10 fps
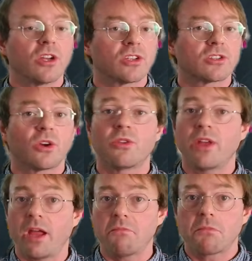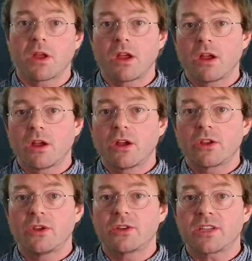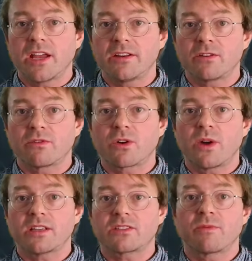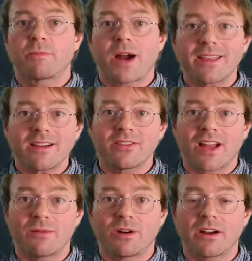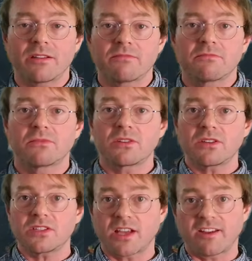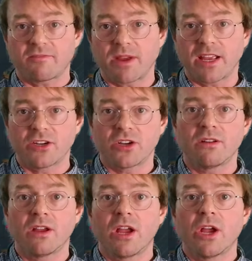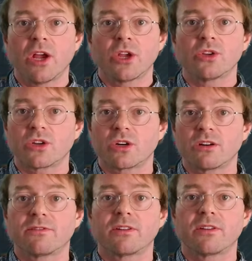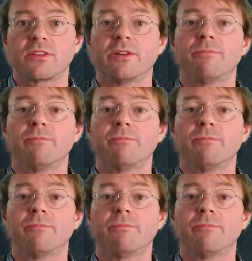So then, you send requests from the Python library to the safe page, and you serve the